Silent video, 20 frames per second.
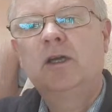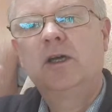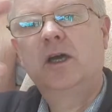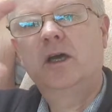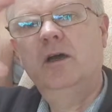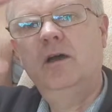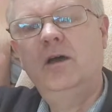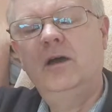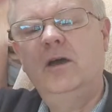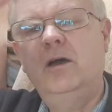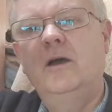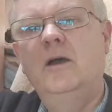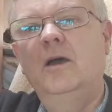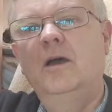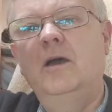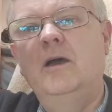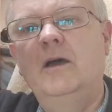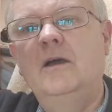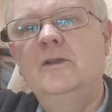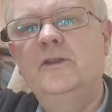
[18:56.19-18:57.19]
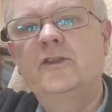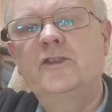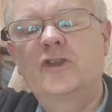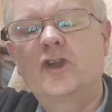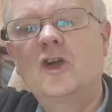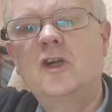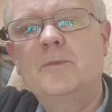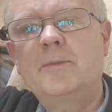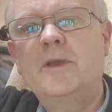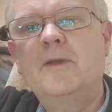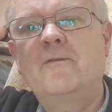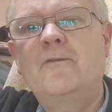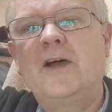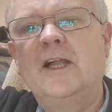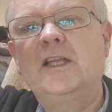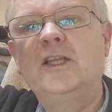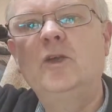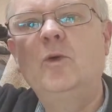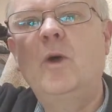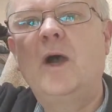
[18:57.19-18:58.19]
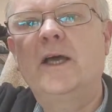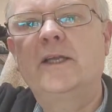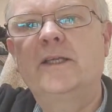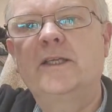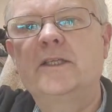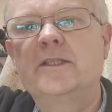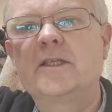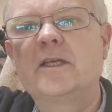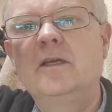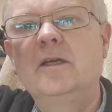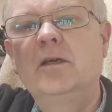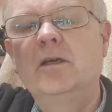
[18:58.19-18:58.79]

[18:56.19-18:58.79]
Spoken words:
there's got to be a value added,